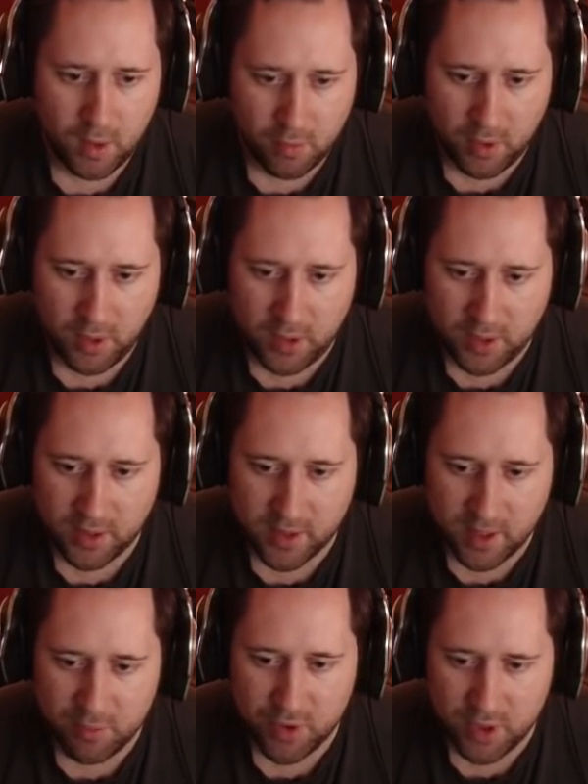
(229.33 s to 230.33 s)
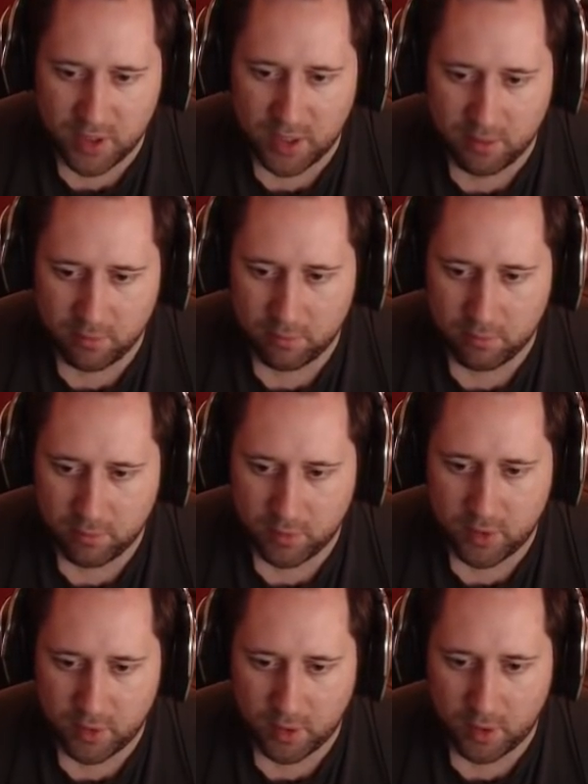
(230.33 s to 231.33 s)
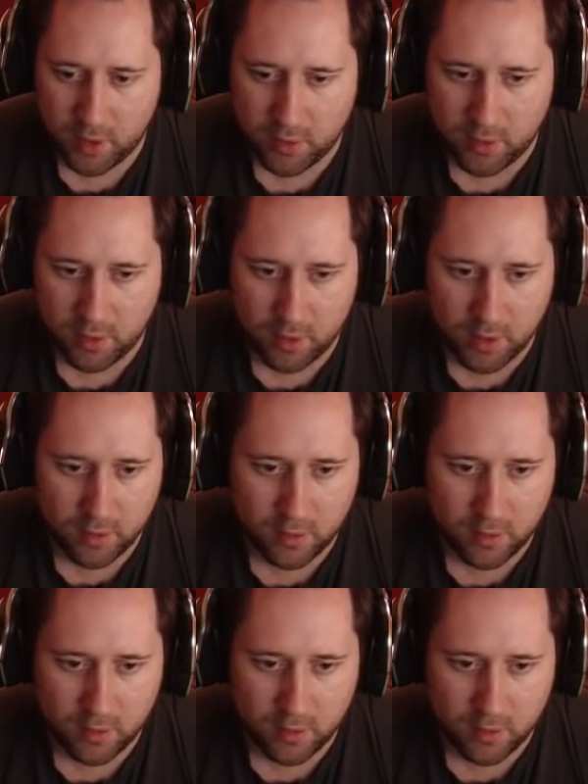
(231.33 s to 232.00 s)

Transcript: We need to get the temperature down, so let's do that.